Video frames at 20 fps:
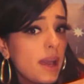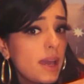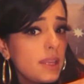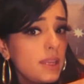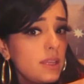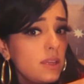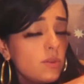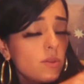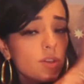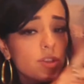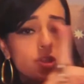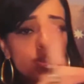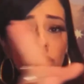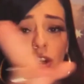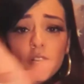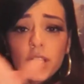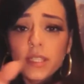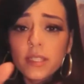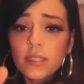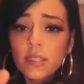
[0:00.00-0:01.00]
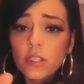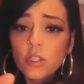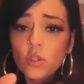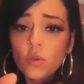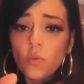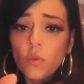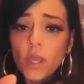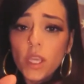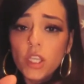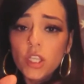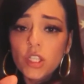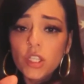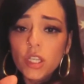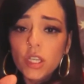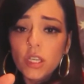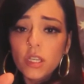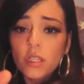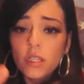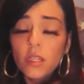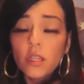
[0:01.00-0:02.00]
or a certain
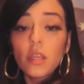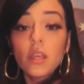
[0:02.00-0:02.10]
situation.